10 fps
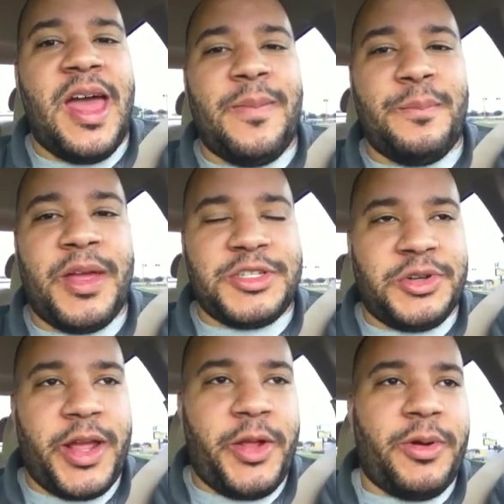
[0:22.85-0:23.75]
and
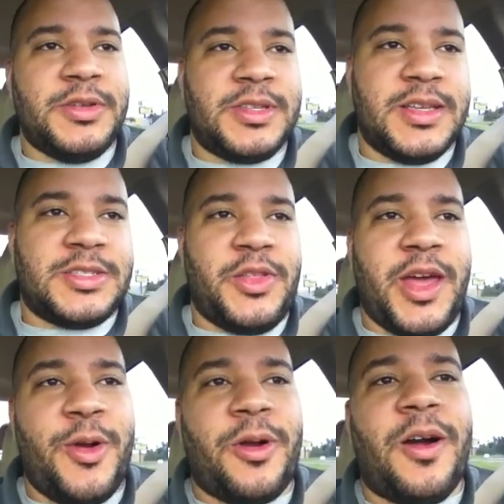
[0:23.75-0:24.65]
Pedro de la Rosa. So
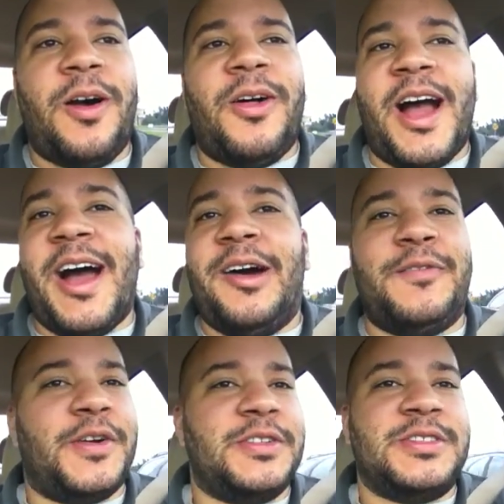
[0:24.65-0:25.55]
they were all
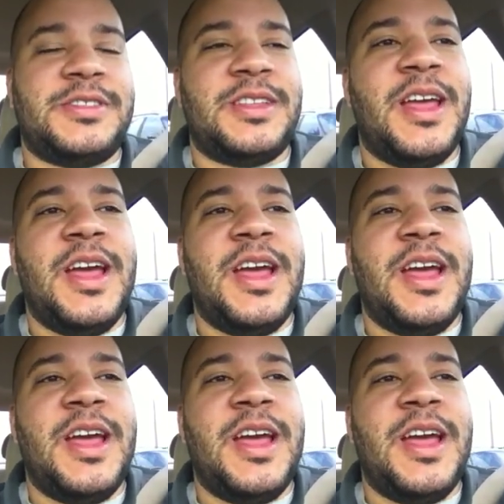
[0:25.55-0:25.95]
out first